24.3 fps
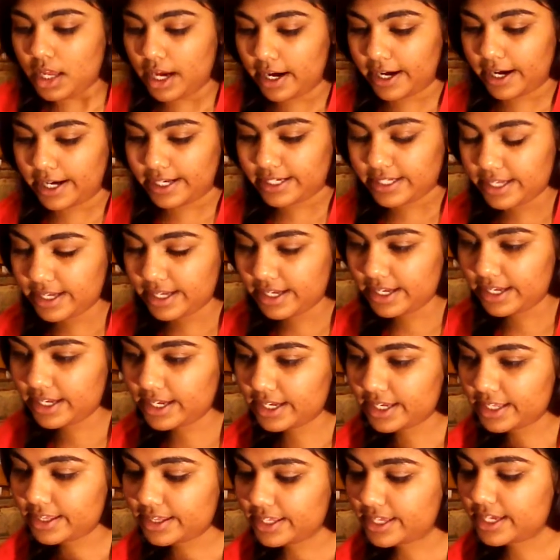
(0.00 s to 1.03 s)
Alright,
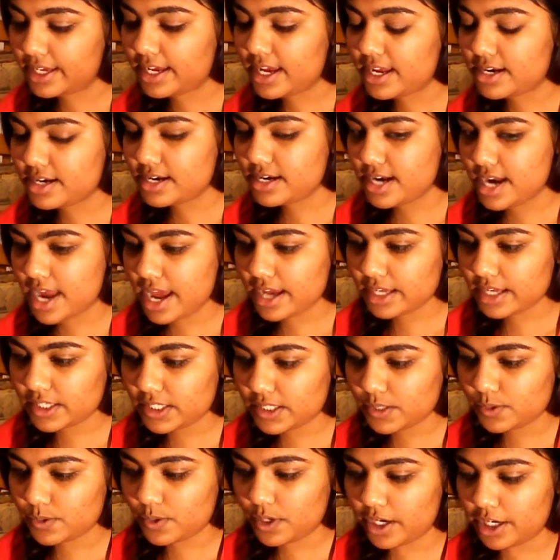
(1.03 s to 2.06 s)
the
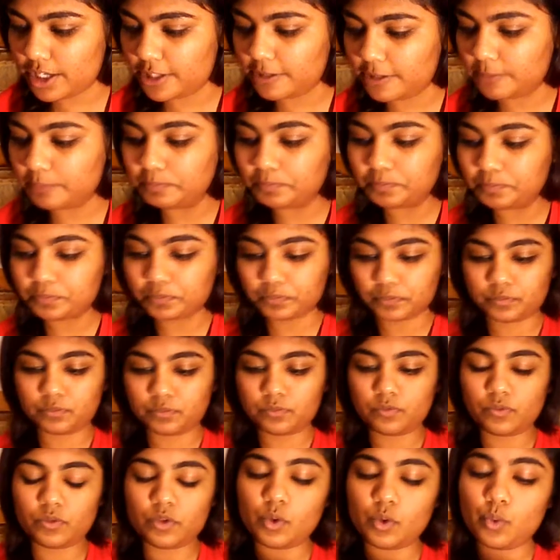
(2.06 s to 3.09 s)
next one
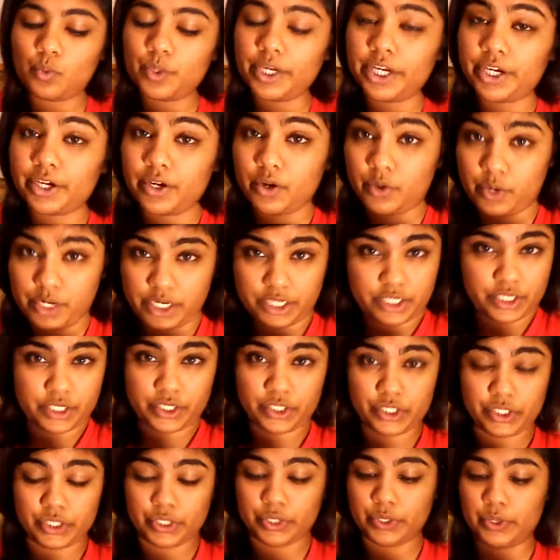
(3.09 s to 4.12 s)
we are going to
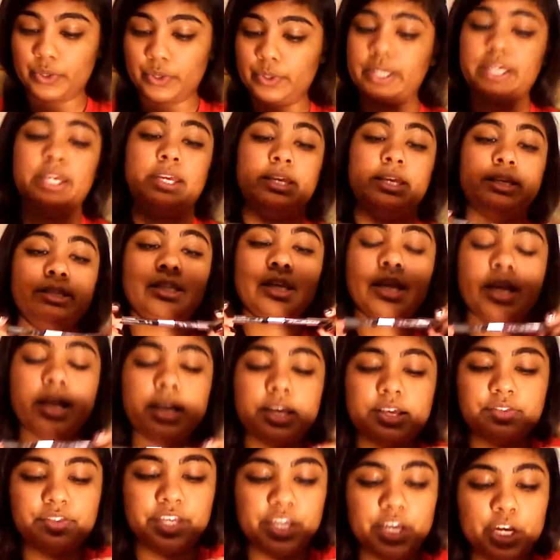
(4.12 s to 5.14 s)
do is
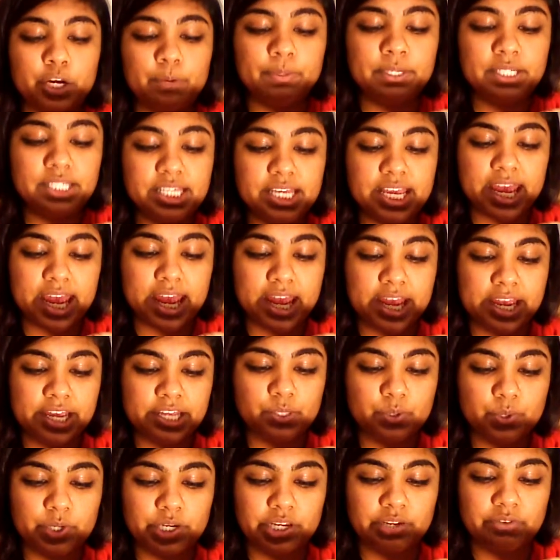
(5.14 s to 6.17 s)
the Urban
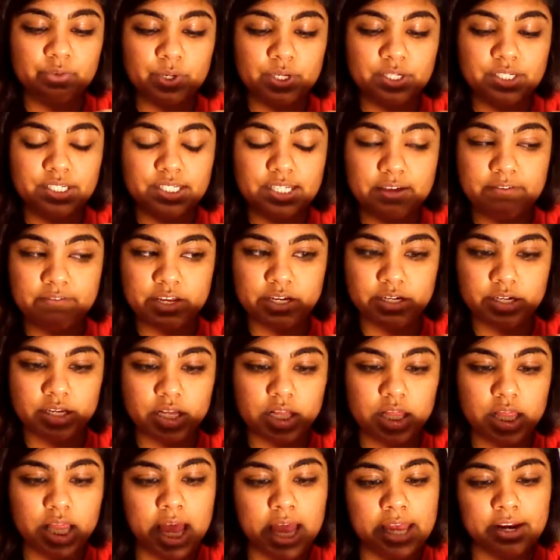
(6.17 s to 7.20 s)
Decay 24/7
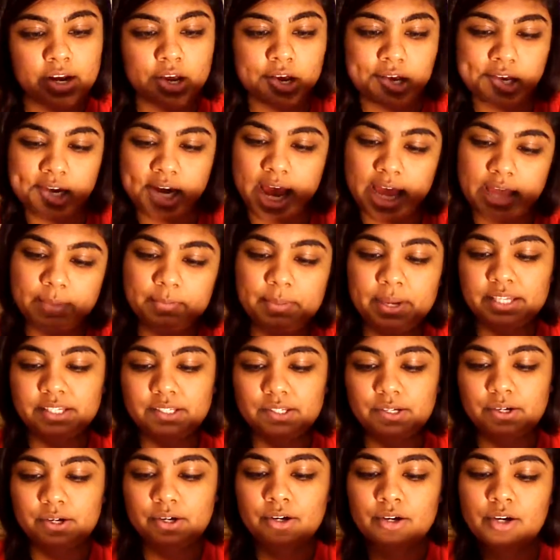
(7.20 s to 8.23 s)
Glide On Eye
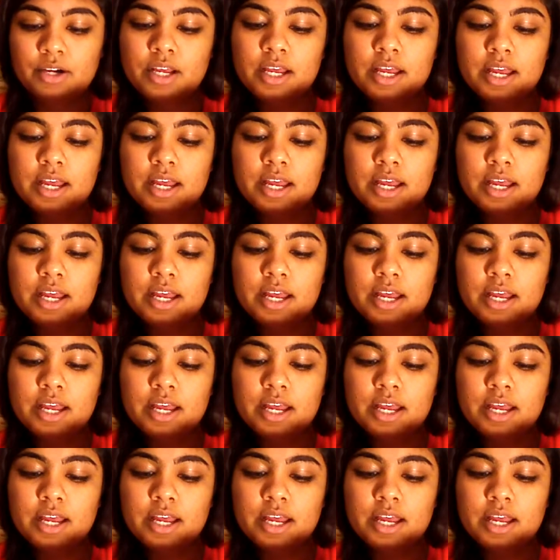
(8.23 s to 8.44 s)
Pencil.